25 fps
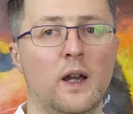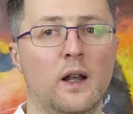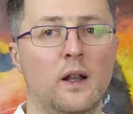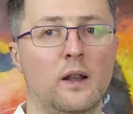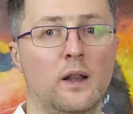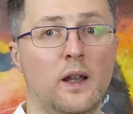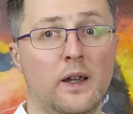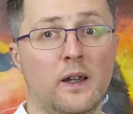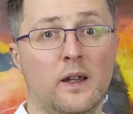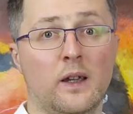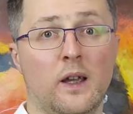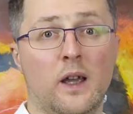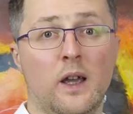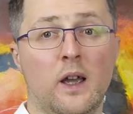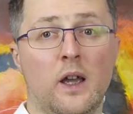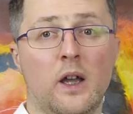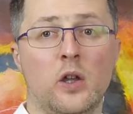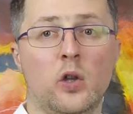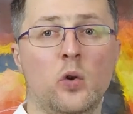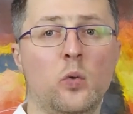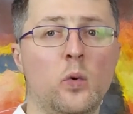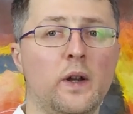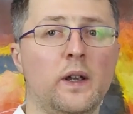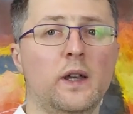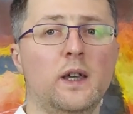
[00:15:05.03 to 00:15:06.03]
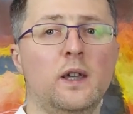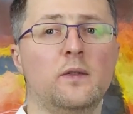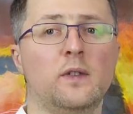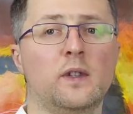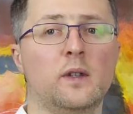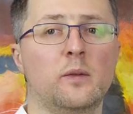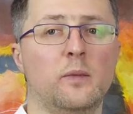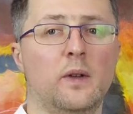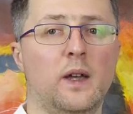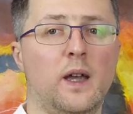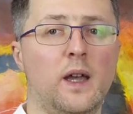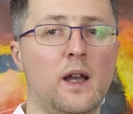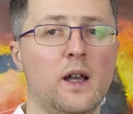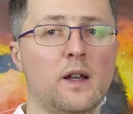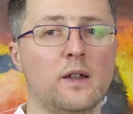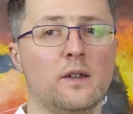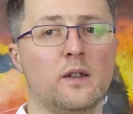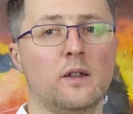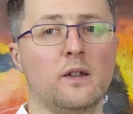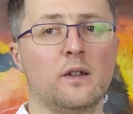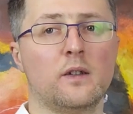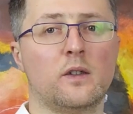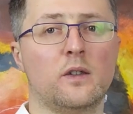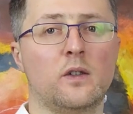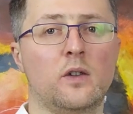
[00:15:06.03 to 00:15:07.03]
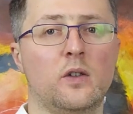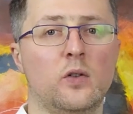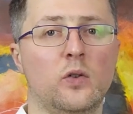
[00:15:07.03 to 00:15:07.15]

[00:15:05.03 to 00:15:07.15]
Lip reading: Like, you want to give some access